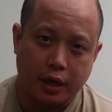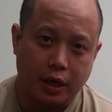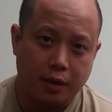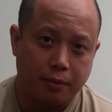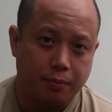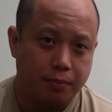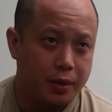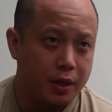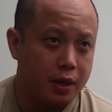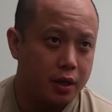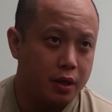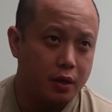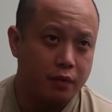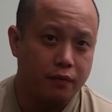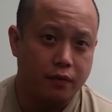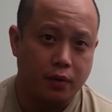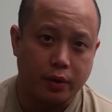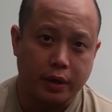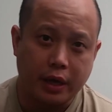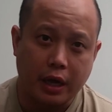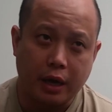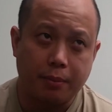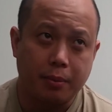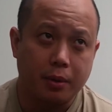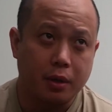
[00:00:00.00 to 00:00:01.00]
A&P,
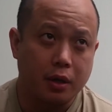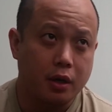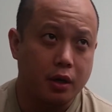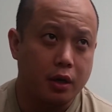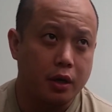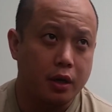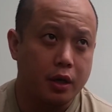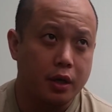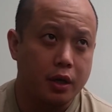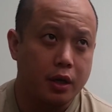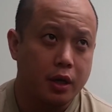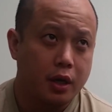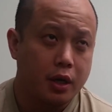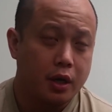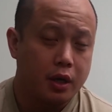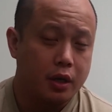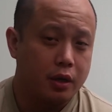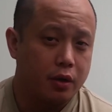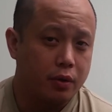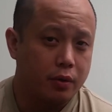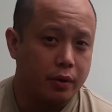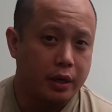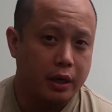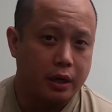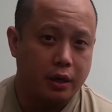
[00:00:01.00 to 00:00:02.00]
vocabulary,
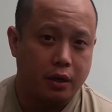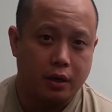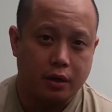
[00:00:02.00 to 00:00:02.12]
knowing how